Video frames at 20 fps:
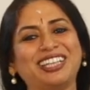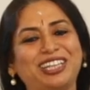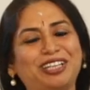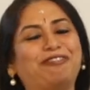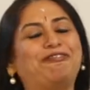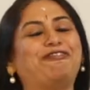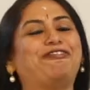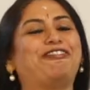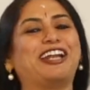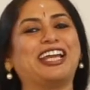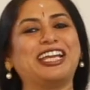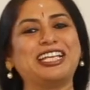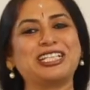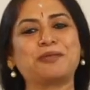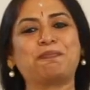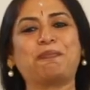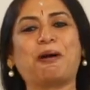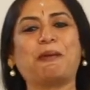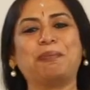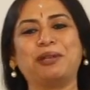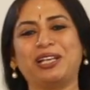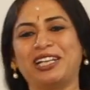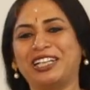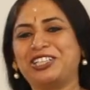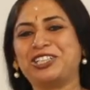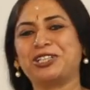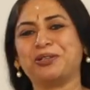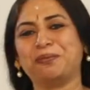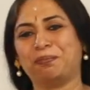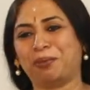the phrase
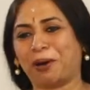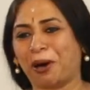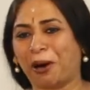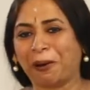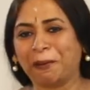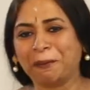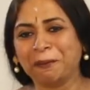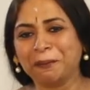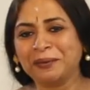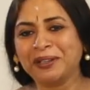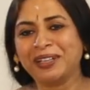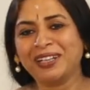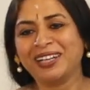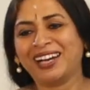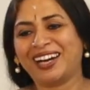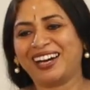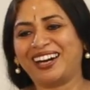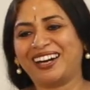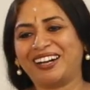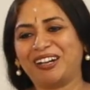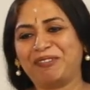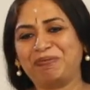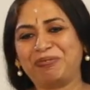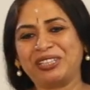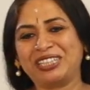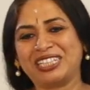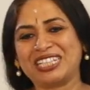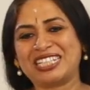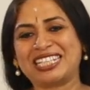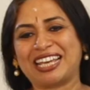population bomb
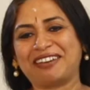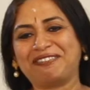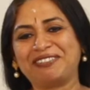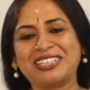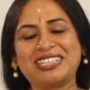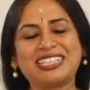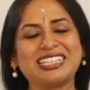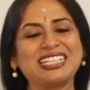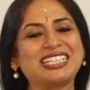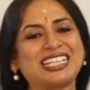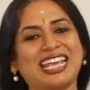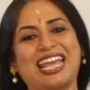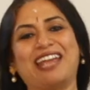in the 70s?